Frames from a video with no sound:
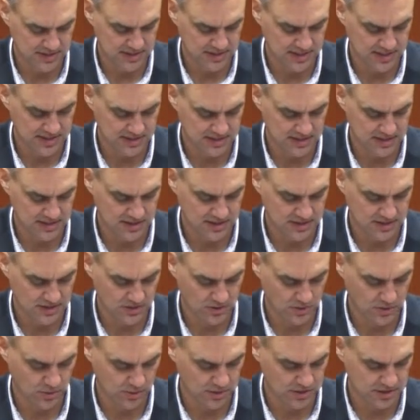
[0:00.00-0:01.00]
and takes us into
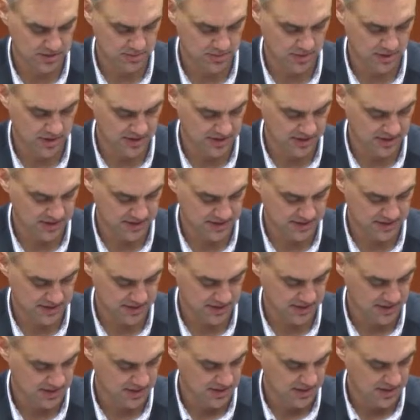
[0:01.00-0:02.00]

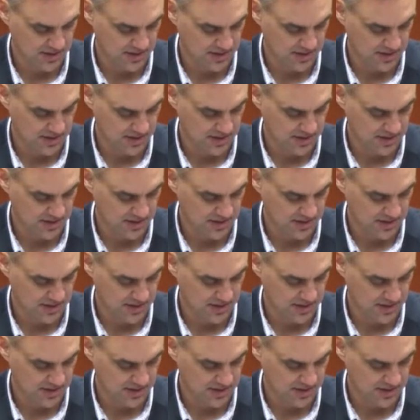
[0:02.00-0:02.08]
correspondence.